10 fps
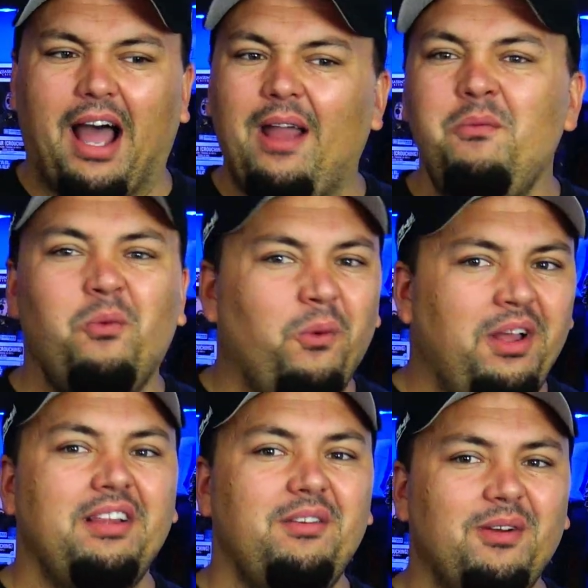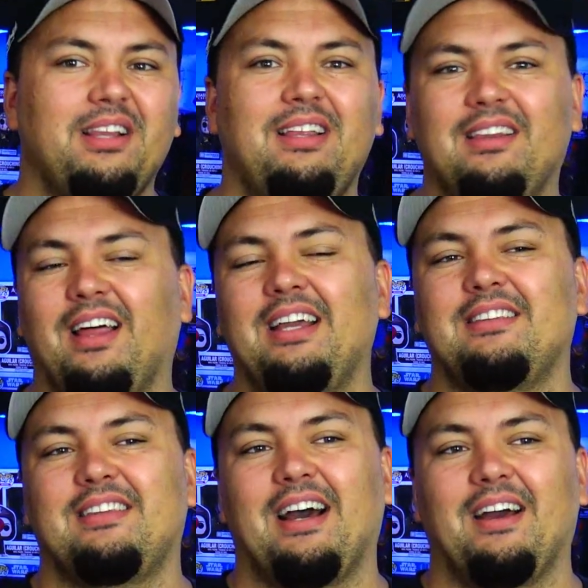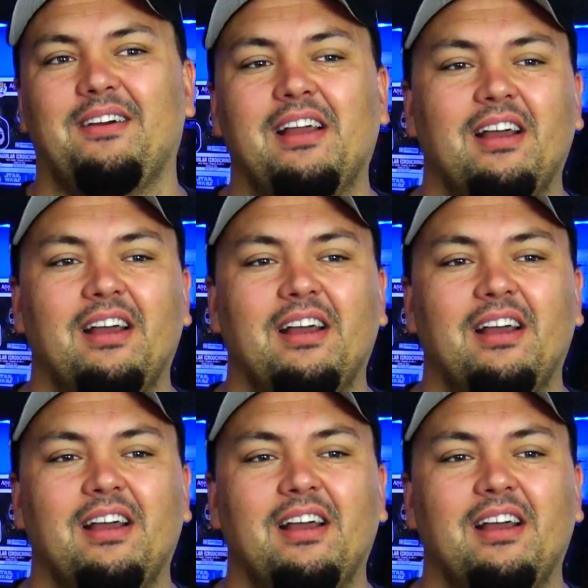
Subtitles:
I really, really like that.